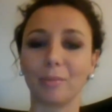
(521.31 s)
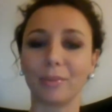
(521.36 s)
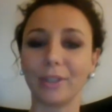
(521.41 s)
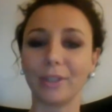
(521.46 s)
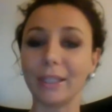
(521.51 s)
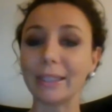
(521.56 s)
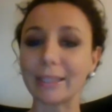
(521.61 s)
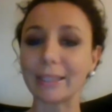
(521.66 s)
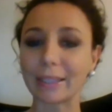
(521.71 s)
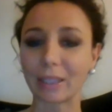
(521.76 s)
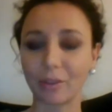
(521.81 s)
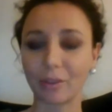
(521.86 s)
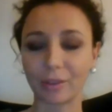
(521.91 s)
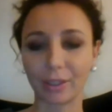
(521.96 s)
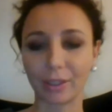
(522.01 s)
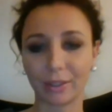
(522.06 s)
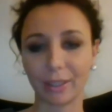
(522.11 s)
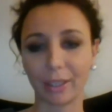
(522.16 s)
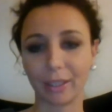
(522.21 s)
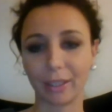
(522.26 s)
Please save
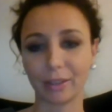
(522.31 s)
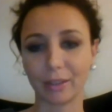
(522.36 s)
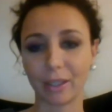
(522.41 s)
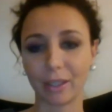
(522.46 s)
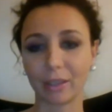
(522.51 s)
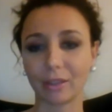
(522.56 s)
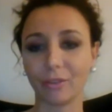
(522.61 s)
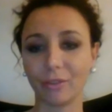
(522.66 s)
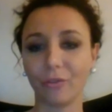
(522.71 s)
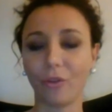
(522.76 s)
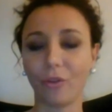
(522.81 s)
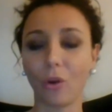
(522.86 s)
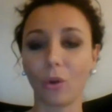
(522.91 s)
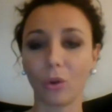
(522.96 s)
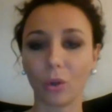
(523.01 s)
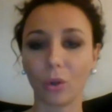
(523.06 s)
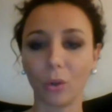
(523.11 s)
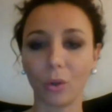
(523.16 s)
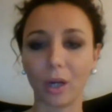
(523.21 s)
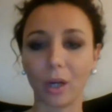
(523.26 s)
the date and
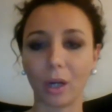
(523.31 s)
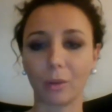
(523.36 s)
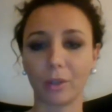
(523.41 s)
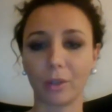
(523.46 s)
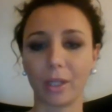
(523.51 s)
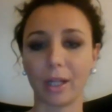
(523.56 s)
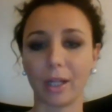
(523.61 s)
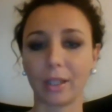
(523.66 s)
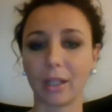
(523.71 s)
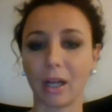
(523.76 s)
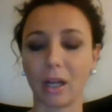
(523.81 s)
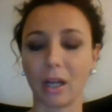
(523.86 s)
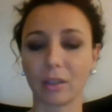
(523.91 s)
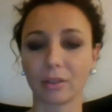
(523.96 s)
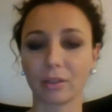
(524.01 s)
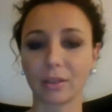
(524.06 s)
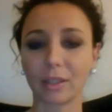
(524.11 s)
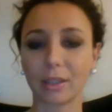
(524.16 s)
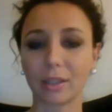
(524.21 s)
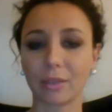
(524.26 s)
follow our
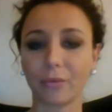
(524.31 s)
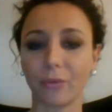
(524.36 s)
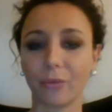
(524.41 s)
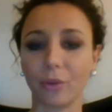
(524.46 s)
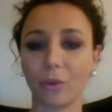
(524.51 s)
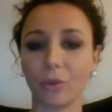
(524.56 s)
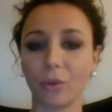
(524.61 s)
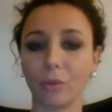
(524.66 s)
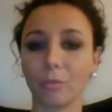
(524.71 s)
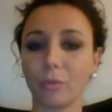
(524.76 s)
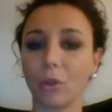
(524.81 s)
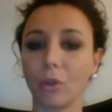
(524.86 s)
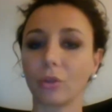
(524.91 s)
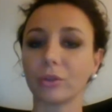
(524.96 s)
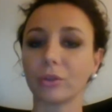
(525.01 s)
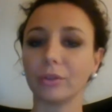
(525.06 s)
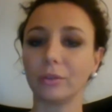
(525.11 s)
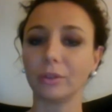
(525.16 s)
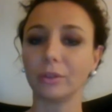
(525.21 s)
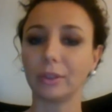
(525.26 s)
accounts for
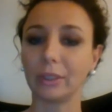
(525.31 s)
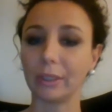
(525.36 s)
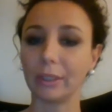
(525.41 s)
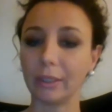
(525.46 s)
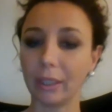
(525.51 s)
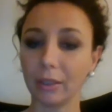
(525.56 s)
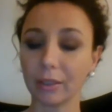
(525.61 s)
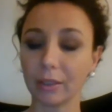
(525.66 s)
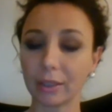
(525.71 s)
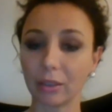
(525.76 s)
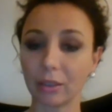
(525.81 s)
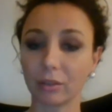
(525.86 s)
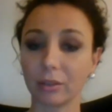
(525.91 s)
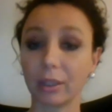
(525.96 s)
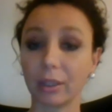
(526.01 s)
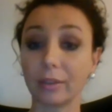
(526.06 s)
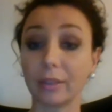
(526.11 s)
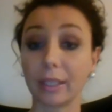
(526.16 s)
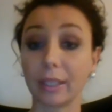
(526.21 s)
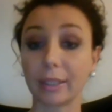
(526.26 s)
more details on
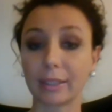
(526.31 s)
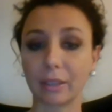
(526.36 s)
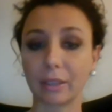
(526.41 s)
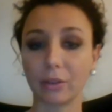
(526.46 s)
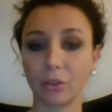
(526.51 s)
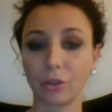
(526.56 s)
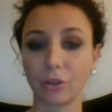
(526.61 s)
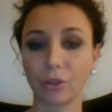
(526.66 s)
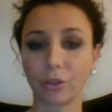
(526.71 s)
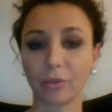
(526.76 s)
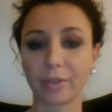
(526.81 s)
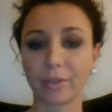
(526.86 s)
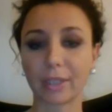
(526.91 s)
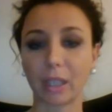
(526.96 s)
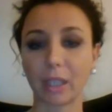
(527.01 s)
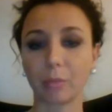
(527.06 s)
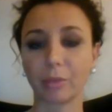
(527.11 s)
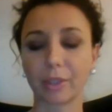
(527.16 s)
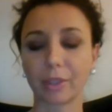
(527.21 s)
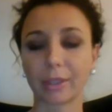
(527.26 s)
the next edition of
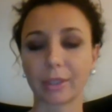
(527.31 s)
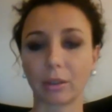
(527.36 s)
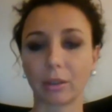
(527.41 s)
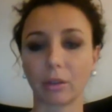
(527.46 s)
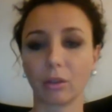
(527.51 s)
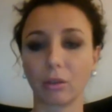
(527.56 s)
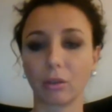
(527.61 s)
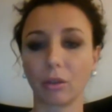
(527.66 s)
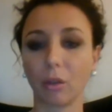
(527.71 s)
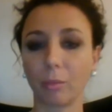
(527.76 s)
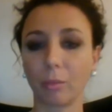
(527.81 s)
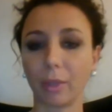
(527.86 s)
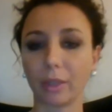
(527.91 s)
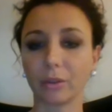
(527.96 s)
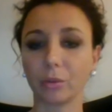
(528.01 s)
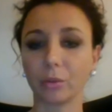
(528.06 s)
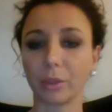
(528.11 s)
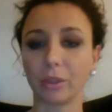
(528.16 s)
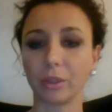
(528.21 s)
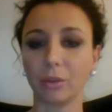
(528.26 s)
CyberSec
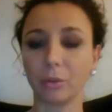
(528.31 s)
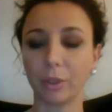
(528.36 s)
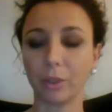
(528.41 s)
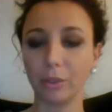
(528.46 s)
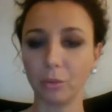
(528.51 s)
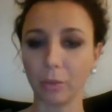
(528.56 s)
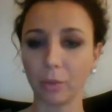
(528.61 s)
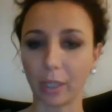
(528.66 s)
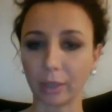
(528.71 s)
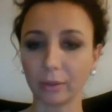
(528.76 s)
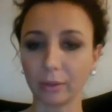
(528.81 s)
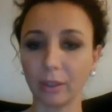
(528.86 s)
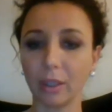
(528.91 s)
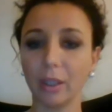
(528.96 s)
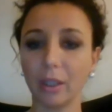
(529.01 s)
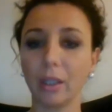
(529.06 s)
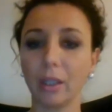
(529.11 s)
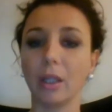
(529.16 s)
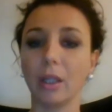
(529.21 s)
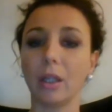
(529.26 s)
Global 2021,
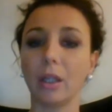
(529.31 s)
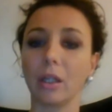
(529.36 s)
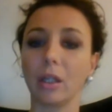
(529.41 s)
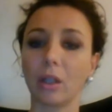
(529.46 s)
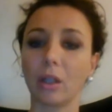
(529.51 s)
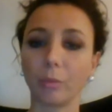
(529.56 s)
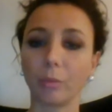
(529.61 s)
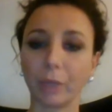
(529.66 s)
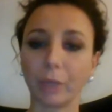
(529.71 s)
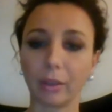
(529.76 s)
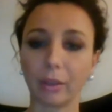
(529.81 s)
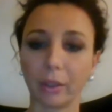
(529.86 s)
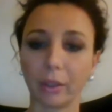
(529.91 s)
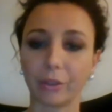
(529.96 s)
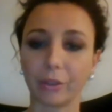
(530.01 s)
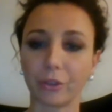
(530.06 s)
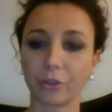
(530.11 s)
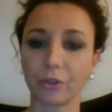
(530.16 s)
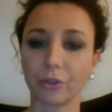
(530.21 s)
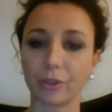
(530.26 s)
coming
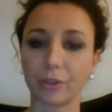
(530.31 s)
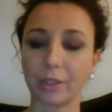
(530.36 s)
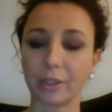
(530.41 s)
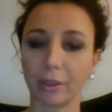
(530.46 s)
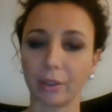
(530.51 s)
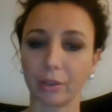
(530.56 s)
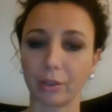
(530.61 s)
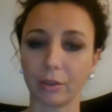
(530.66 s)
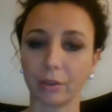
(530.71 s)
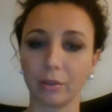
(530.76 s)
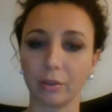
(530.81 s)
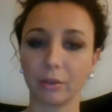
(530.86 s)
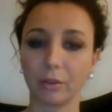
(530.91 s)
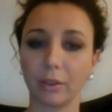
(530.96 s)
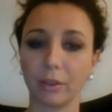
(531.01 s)
later this year.